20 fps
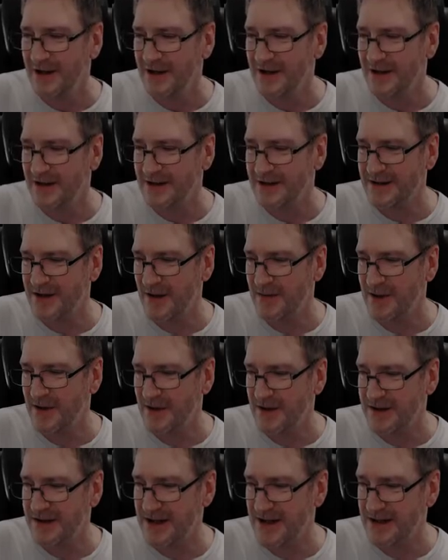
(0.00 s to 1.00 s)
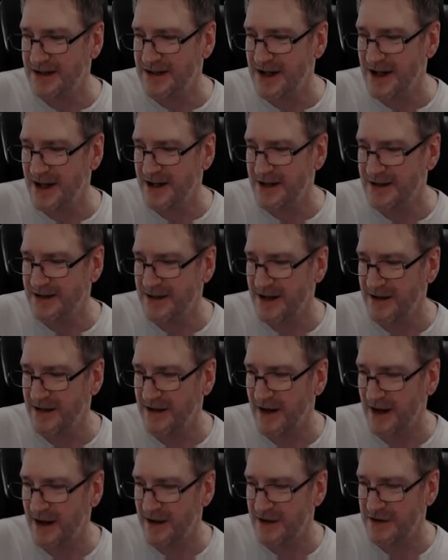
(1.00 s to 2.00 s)
Uh, Sniper Girl says, yeah,
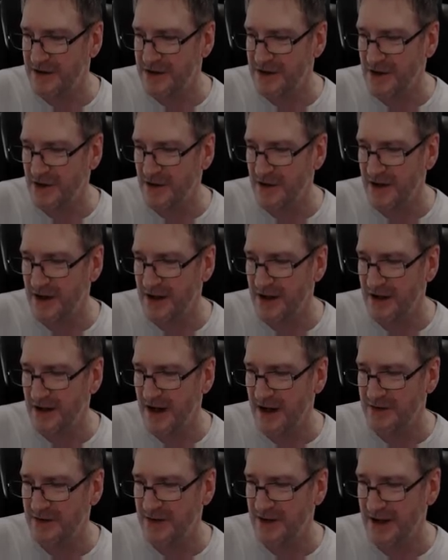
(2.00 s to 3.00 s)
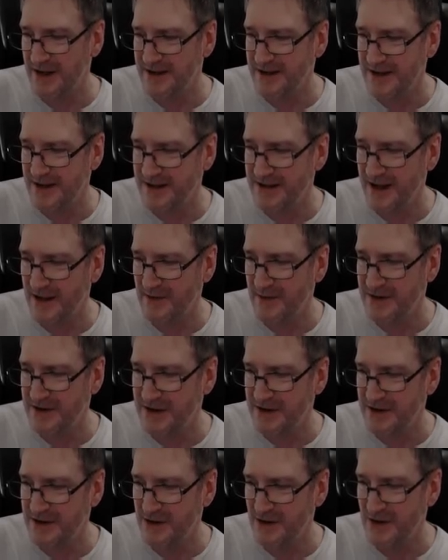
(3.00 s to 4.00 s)
seen that controller. Android Lust says, that
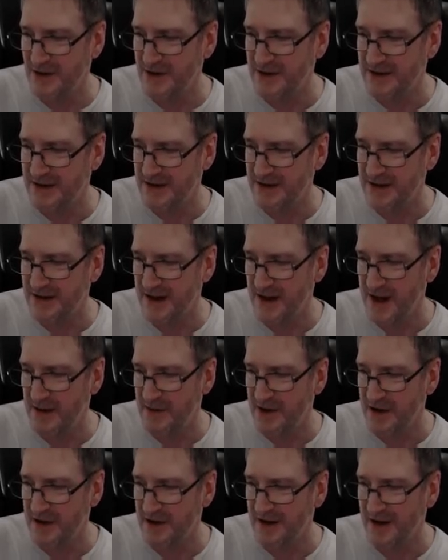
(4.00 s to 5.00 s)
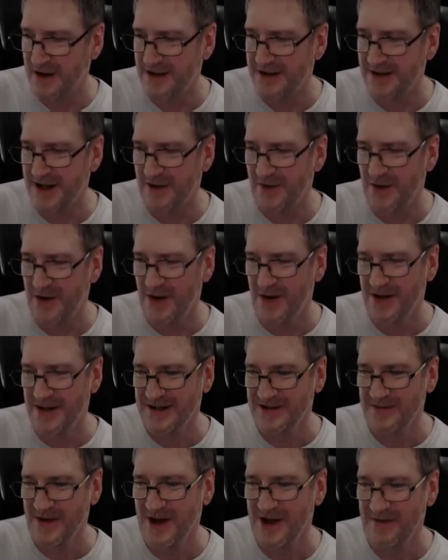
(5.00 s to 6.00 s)
was a door slamming. Yes, that
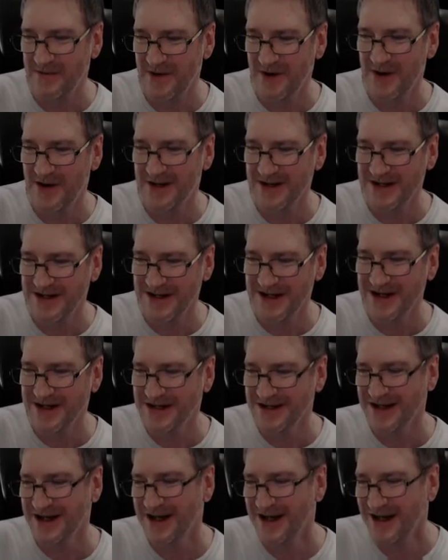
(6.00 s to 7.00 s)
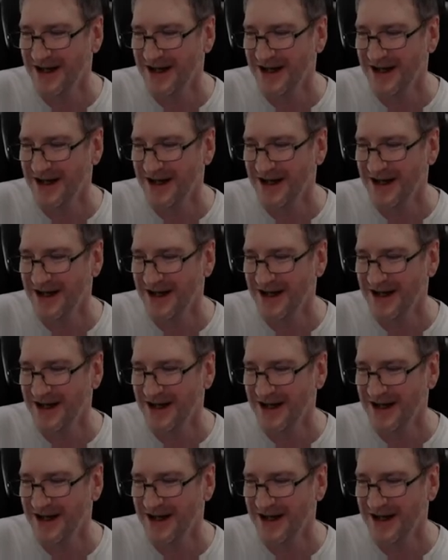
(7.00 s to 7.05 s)
was, my apologies.